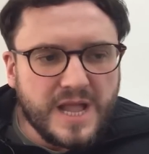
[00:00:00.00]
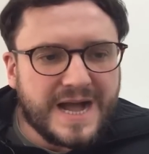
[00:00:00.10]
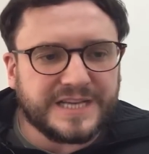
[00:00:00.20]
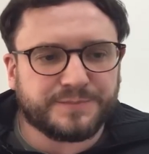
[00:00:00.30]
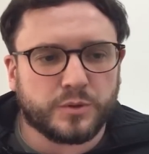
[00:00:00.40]

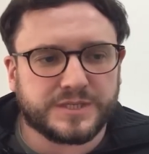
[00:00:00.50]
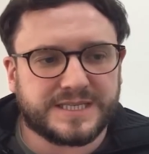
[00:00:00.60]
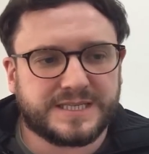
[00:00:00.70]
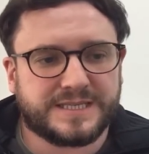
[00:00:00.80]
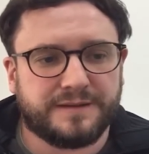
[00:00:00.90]
I spoke to
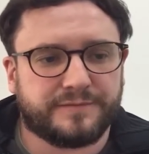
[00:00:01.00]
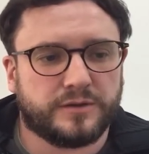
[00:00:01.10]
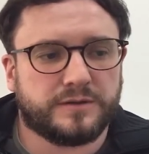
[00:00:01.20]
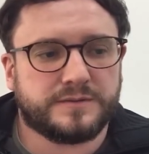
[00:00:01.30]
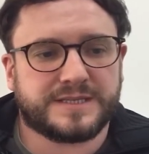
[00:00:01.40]

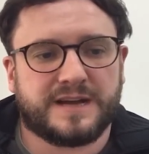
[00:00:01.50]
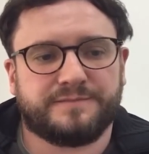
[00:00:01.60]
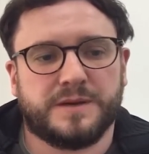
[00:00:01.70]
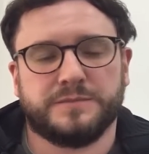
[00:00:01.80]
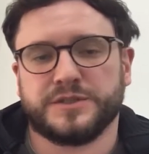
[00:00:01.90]
several
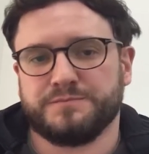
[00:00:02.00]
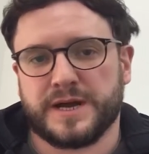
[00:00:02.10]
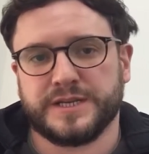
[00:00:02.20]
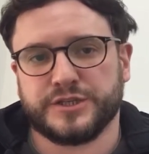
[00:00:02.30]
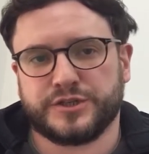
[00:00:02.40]
staff members,
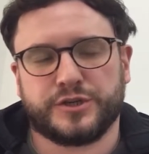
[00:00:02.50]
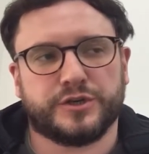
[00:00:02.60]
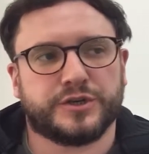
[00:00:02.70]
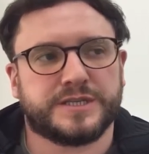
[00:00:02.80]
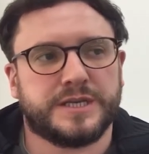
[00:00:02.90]
managers,
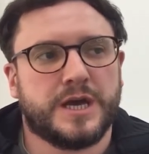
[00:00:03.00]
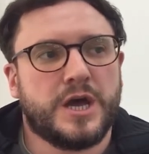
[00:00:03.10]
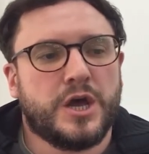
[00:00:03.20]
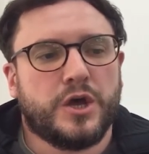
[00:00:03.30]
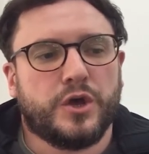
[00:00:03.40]
security,
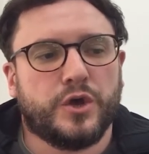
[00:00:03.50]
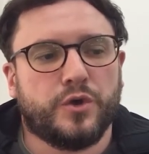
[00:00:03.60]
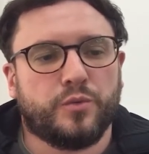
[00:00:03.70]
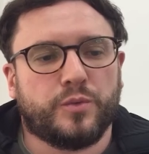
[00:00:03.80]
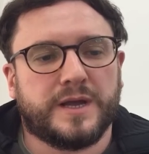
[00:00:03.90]

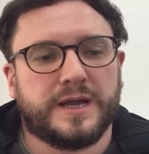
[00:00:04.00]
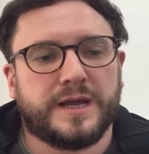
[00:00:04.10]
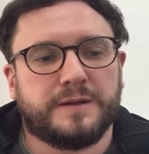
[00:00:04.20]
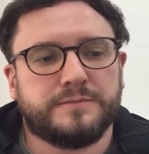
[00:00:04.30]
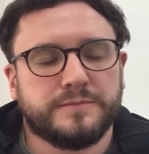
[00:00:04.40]
who
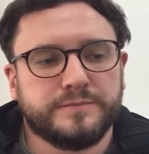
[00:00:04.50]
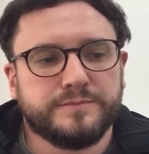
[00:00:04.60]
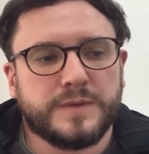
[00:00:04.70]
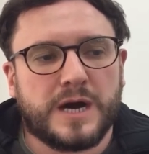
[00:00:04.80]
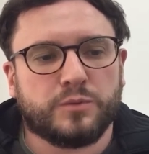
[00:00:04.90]
were,
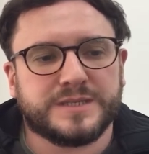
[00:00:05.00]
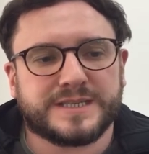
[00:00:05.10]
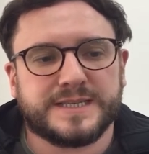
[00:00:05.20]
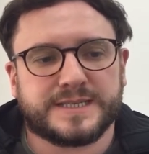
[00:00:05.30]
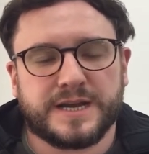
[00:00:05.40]
I wouldn't
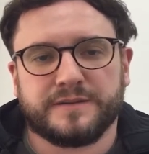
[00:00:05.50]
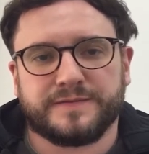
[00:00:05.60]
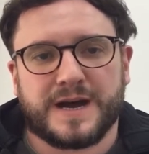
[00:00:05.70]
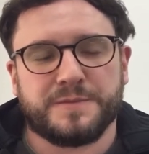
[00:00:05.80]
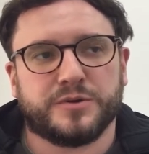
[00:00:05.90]
say
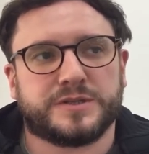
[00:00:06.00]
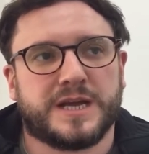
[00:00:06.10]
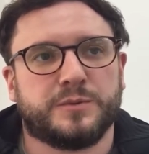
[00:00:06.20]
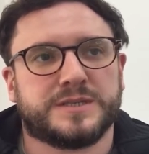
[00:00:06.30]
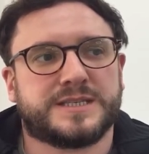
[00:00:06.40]
terrified, but
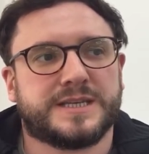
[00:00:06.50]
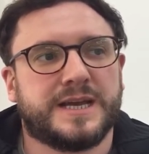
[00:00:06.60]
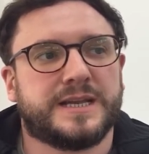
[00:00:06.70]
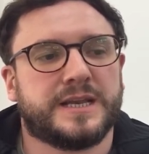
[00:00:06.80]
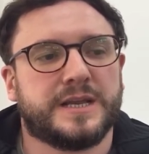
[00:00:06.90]
they were
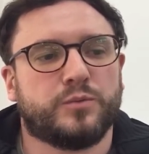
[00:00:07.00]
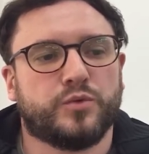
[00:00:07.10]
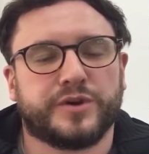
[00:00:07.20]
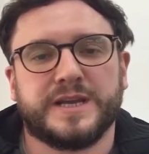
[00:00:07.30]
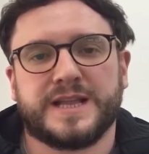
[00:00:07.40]
certainly
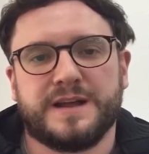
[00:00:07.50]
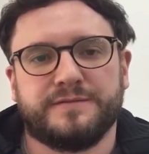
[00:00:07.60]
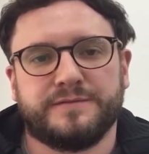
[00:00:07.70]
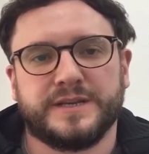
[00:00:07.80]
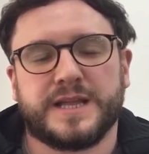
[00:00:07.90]
worried
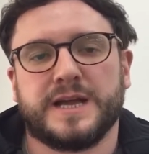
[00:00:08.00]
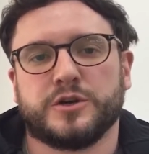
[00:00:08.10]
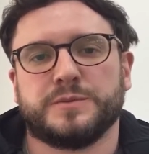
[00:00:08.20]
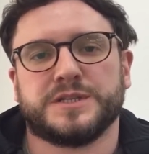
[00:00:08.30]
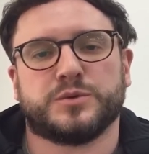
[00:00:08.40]
every day
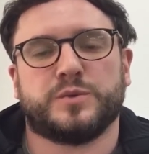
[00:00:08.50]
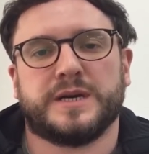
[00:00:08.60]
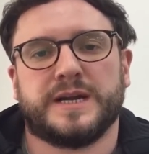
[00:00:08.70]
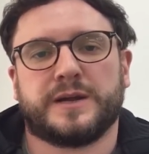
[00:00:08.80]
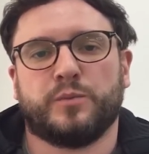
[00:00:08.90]
coming into
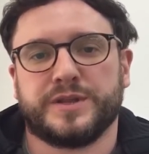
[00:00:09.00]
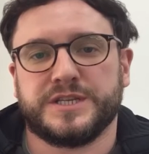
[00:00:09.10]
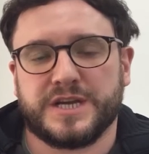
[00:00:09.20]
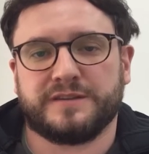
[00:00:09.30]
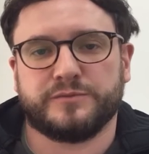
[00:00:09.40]
work whether
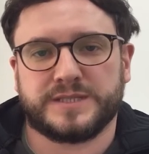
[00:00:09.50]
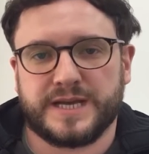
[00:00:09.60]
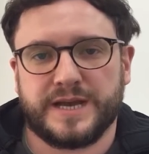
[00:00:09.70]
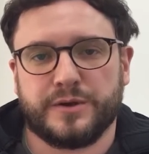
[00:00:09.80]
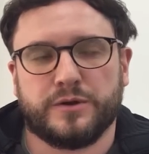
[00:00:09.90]
Jeff would
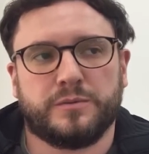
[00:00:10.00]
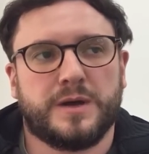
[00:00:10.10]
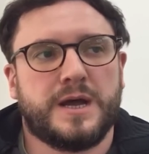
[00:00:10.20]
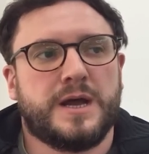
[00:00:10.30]
turn up,